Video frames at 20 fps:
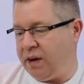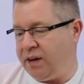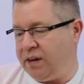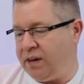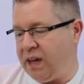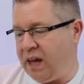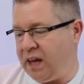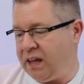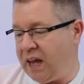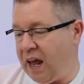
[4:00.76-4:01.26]

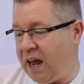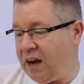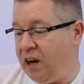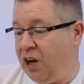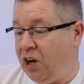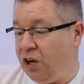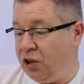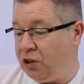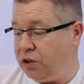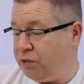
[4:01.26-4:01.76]
one
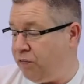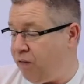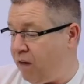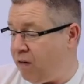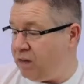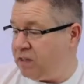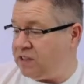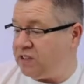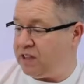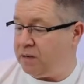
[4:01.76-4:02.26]
again looks
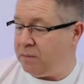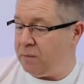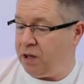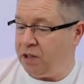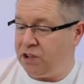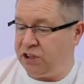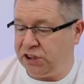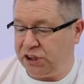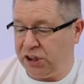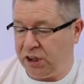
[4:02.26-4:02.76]
very
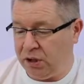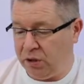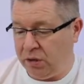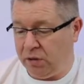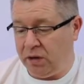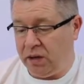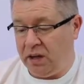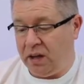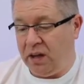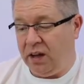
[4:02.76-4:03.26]
similar
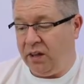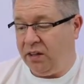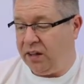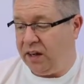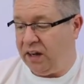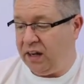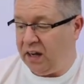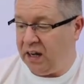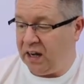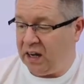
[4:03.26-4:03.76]
to
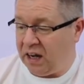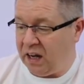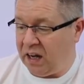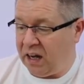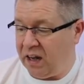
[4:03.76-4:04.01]
the